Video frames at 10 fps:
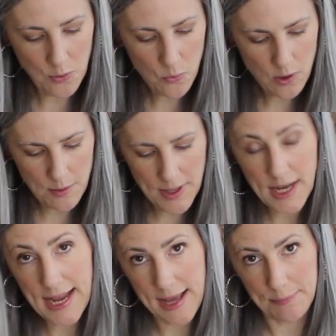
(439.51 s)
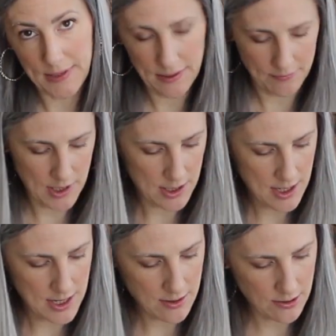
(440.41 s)
and happy on a
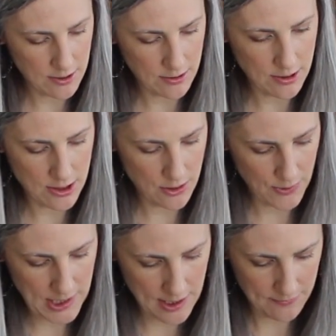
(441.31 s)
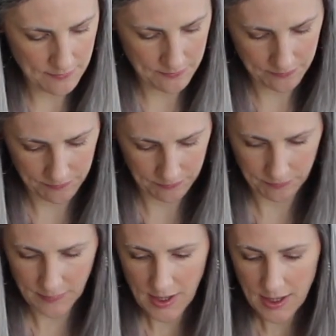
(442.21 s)
nice snowy day.
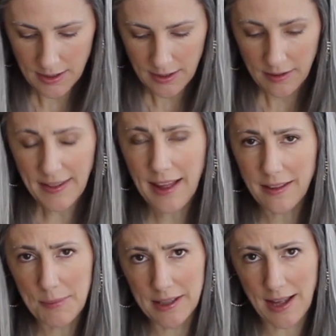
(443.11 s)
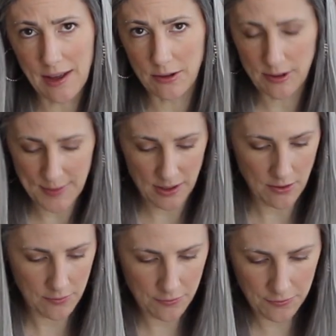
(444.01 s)
That, and they make the house smell
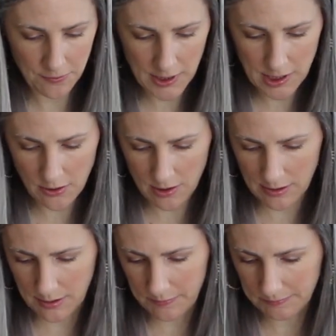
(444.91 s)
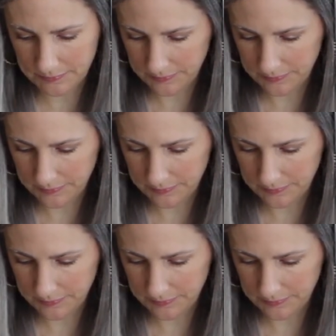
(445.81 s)
freaking awesome.